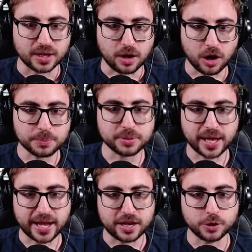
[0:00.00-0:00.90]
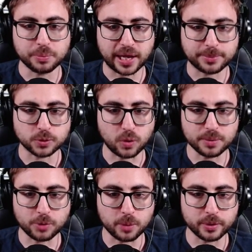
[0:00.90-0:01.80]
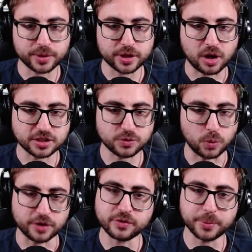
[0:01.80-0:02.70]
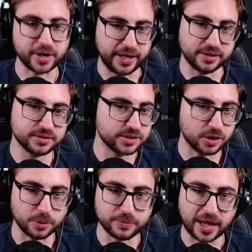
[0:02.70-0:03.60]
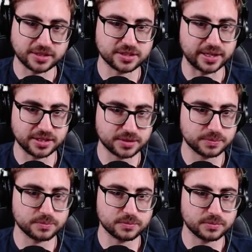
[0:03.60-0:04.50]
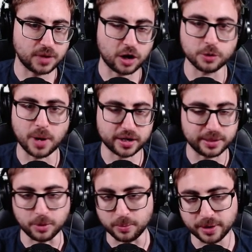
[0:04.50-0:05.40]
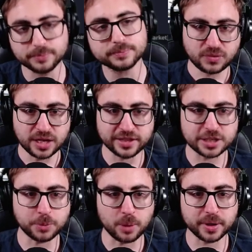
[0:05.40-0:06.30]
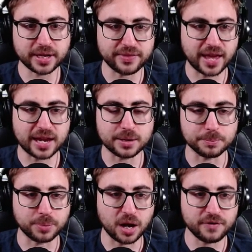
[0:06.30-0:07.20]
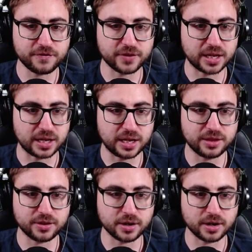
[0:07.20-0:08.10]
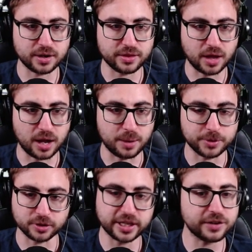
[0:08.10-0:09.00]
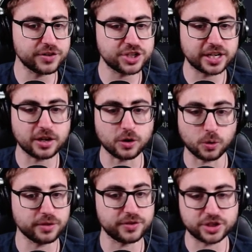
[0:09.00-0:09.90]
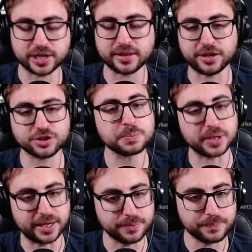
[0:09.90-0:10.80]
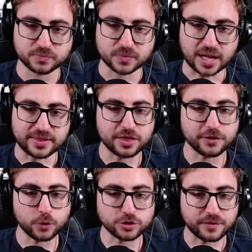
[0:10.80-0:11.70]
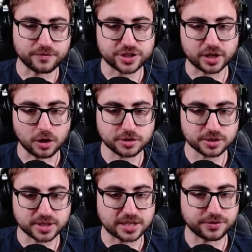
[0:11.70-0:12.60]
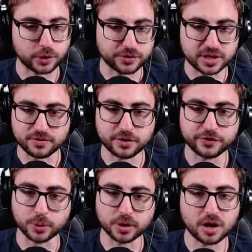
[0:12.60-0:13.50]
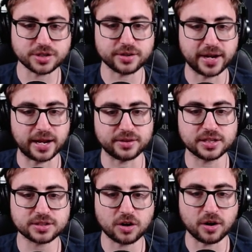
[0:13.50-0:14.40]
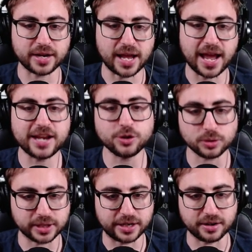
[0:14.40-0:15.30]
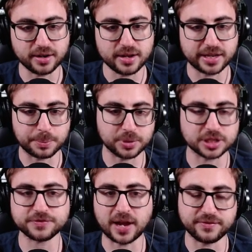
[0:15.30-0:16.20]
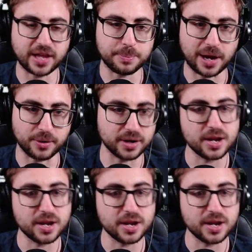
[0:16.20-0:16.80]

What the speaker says: On play, you play up to 1 Bulma with a cost of 1 from your hand. So that's this Harumaki Bulma. This Bulma can then buff either your leader Vegeta or the Vegeta that you just played. And then the 4-drop Vegeta also says if you have 7 or fewer cards in your hand, this card and your leader get plus 5k power.